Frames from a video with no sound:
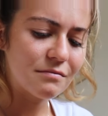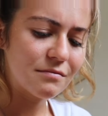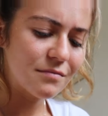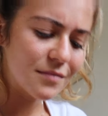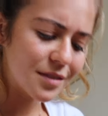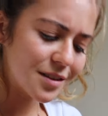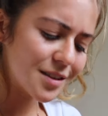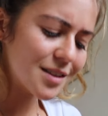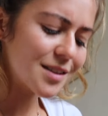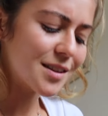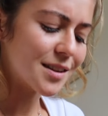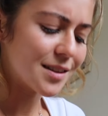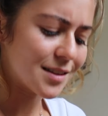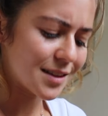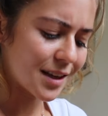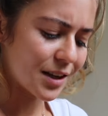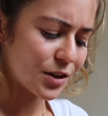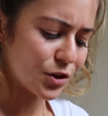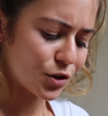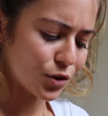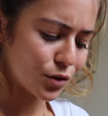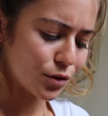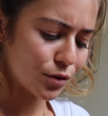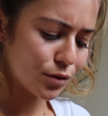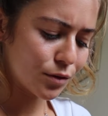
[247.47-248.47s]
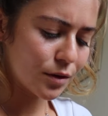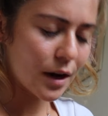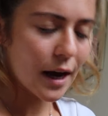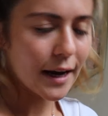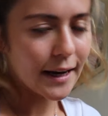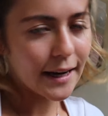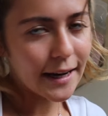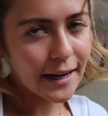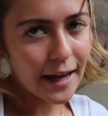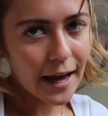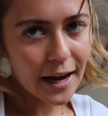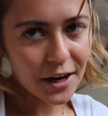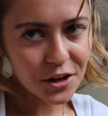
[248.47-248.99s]
This is essential. I
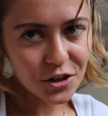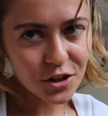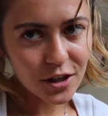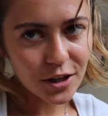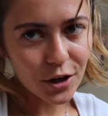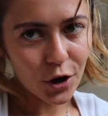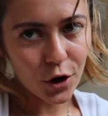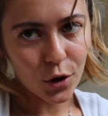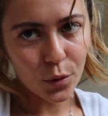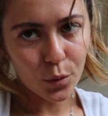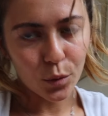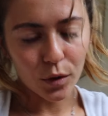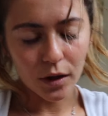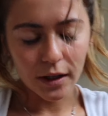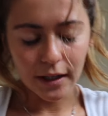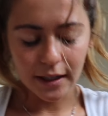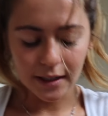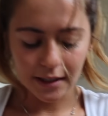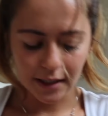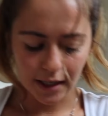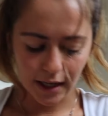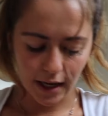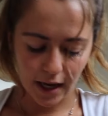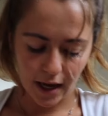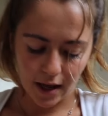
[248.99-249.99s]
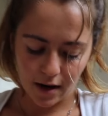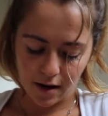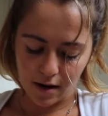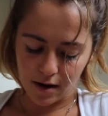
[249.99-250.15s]
need to actually go to Woolies and get